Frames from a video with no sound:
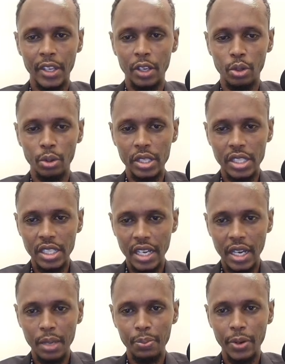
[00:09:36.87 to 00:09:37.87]
You will see
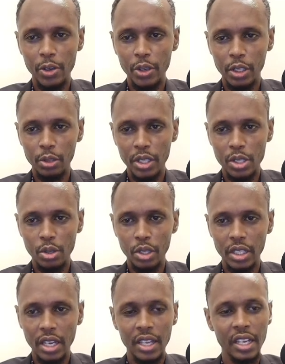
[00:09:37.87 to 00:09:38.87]
high priority, what's
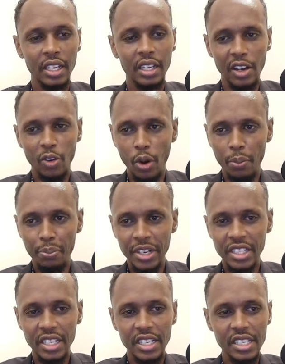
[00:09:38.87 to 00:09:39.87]
not high,
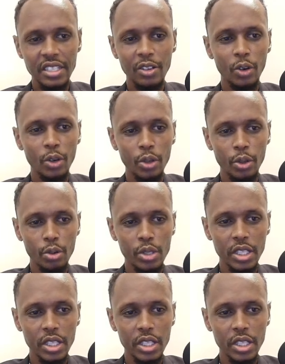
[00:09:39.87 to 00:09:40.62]
completeness, all those.